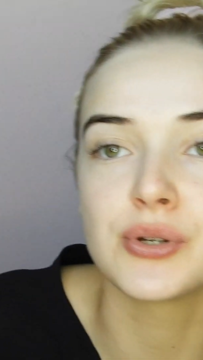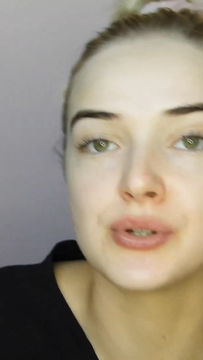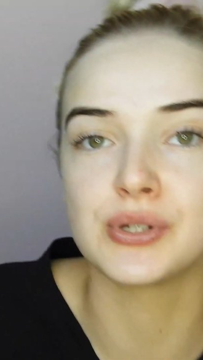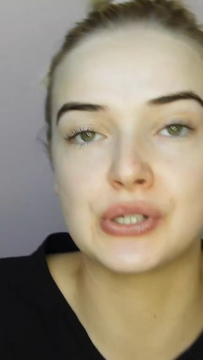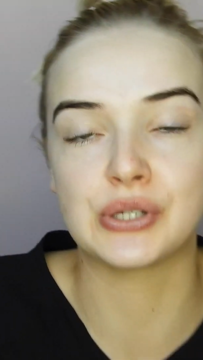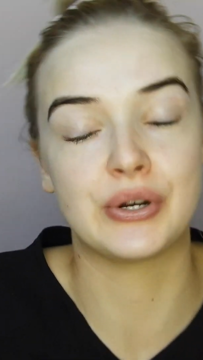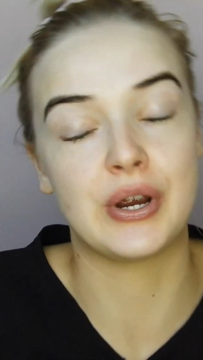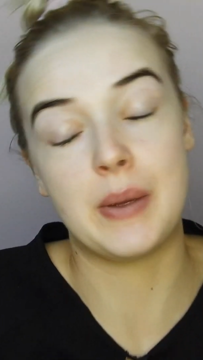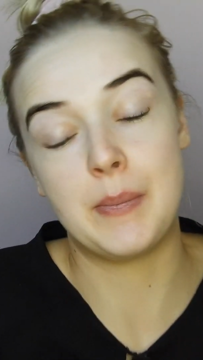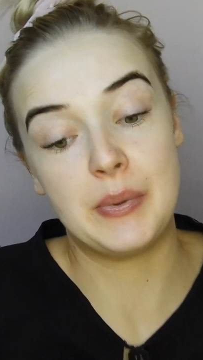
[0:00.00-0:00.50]

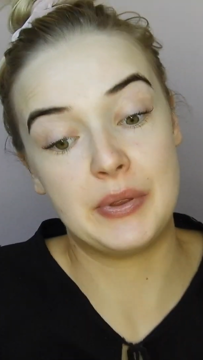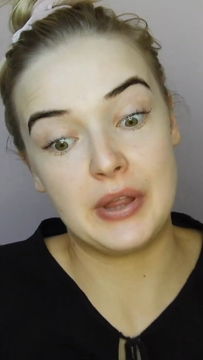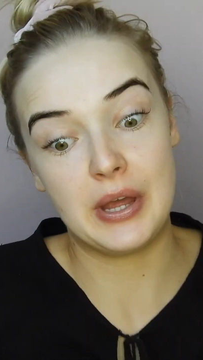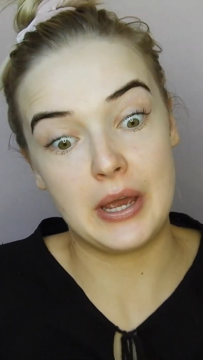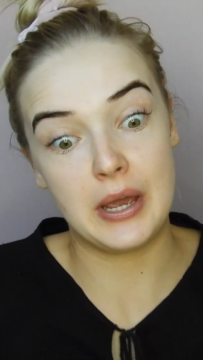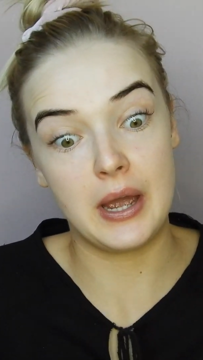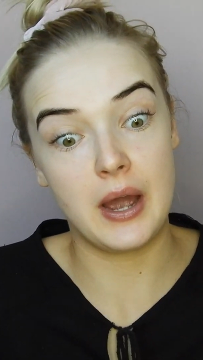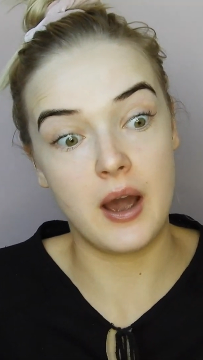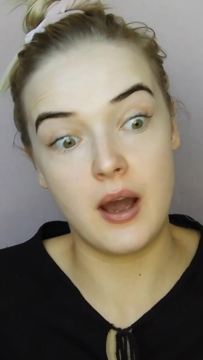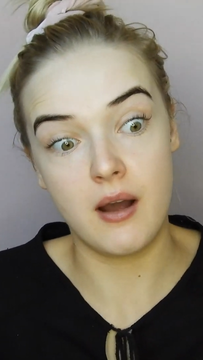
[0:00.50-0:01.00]
I'm so
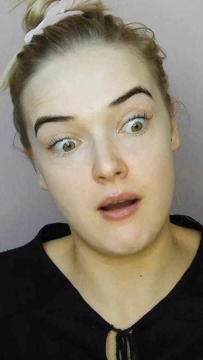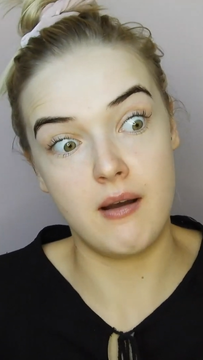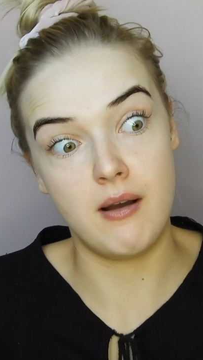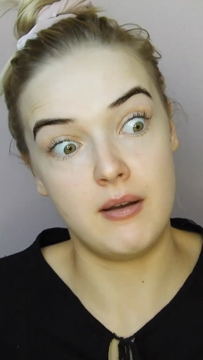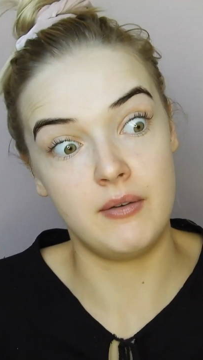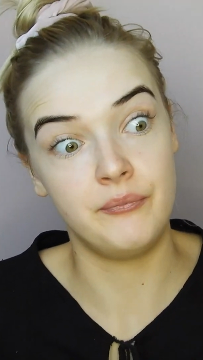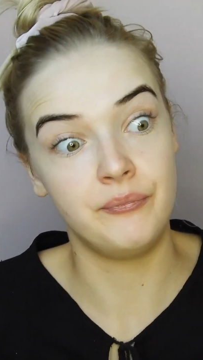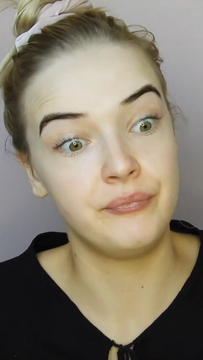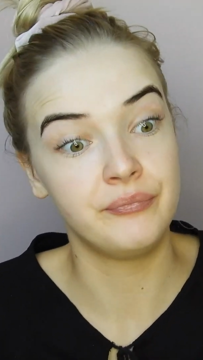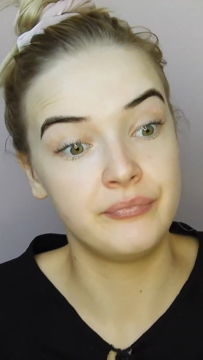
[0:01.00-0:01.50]
sorry, but they
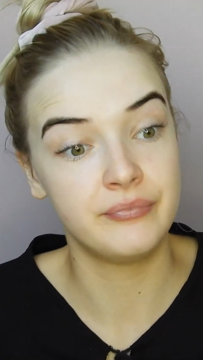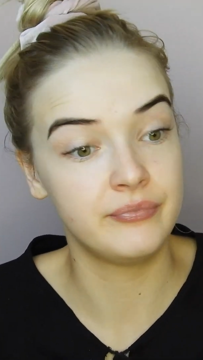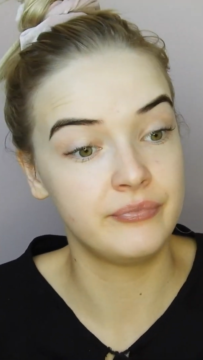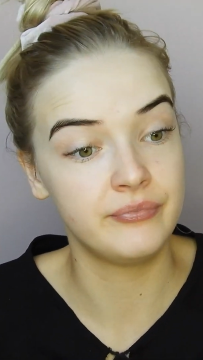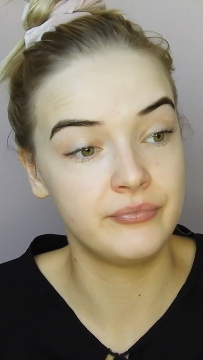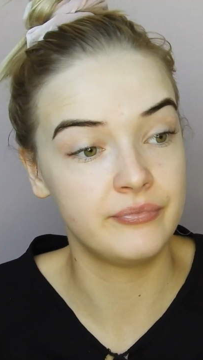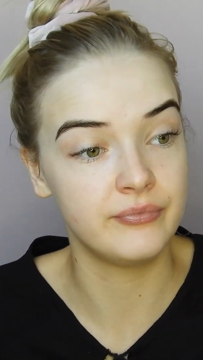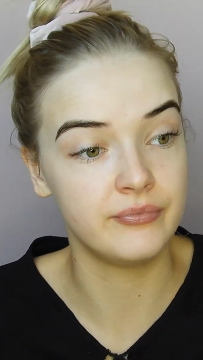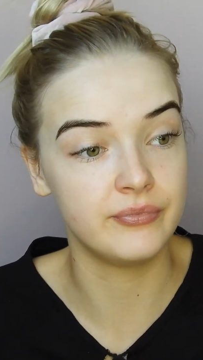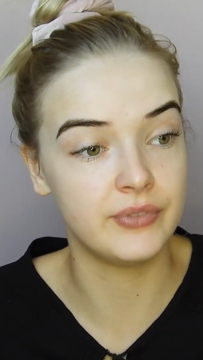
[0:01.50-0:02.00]
are
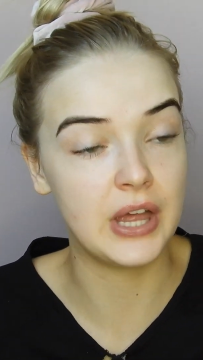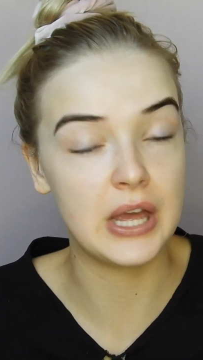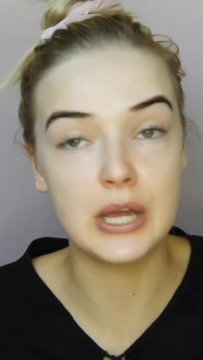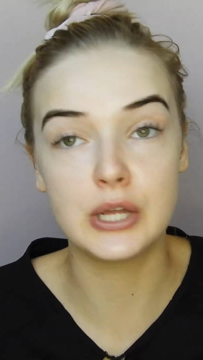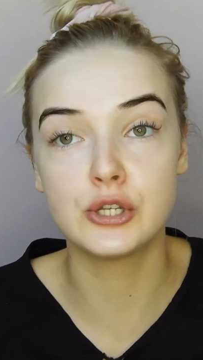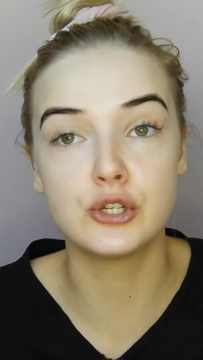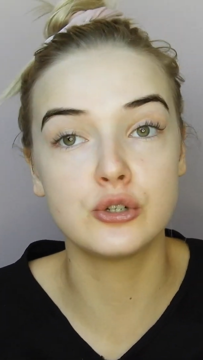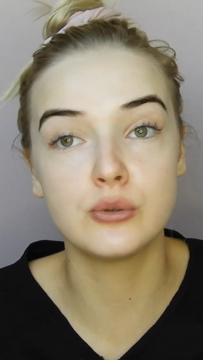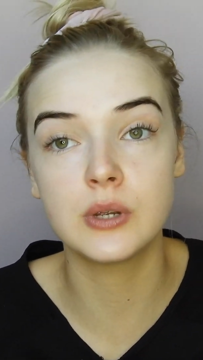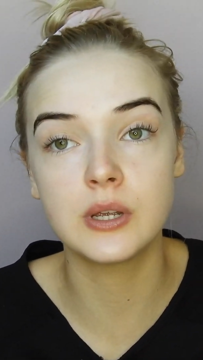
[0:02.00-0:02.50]

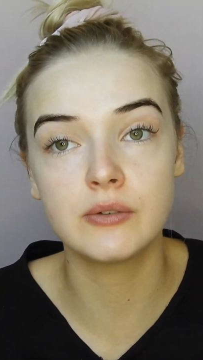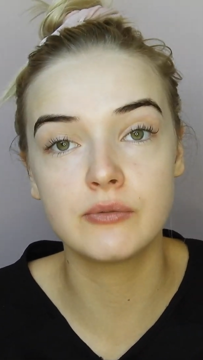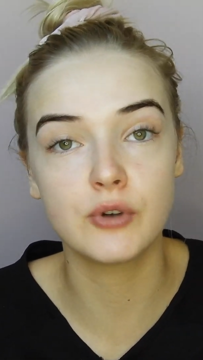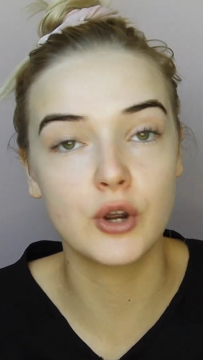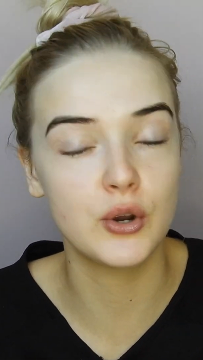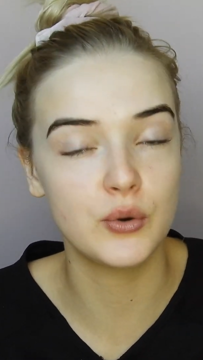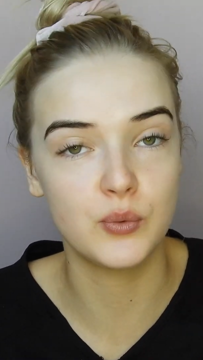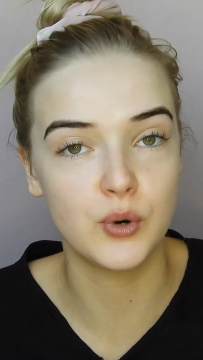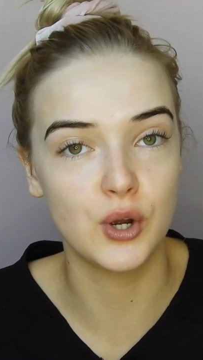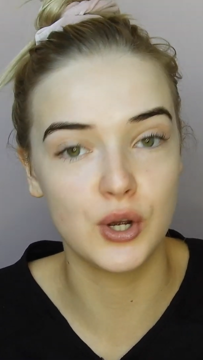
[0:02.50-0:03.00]

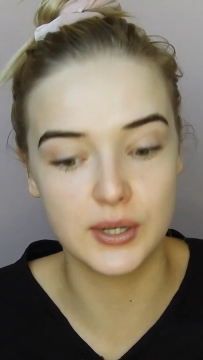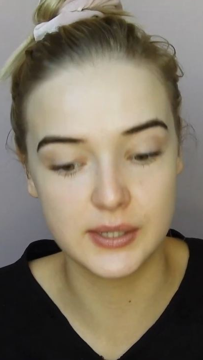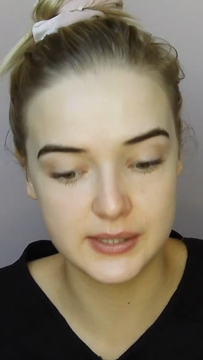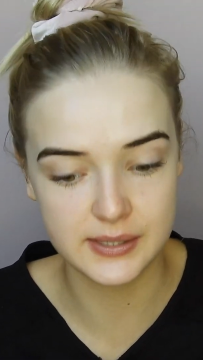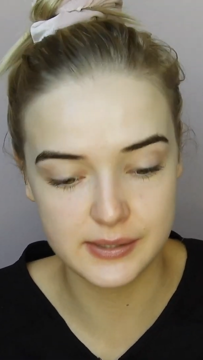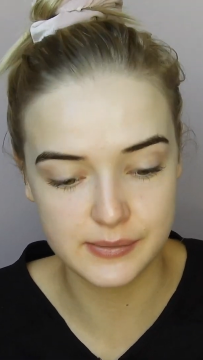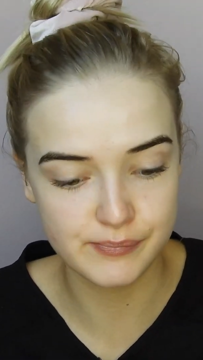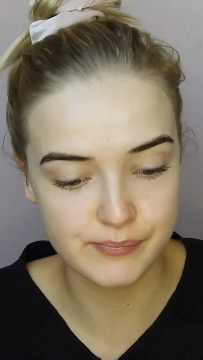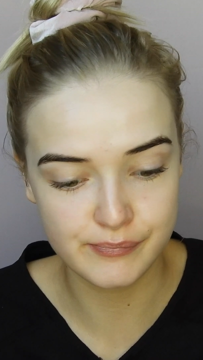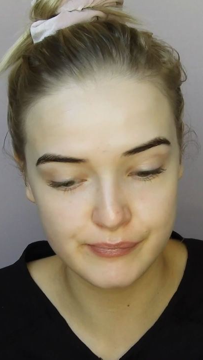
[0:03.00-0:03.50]
doing
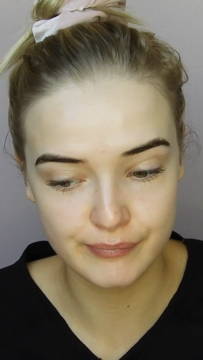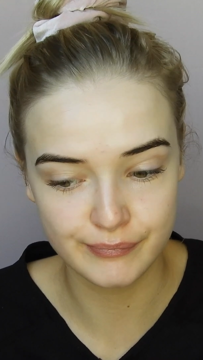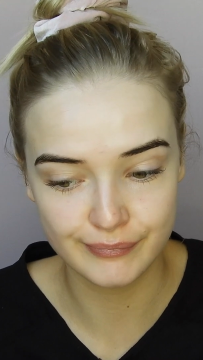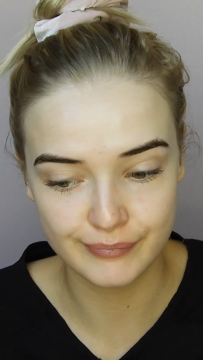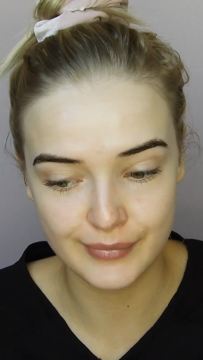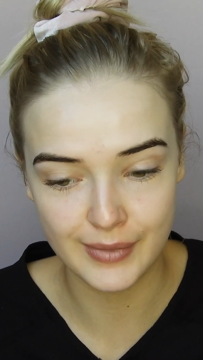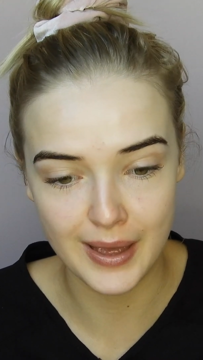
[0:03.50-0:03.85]
roadworks,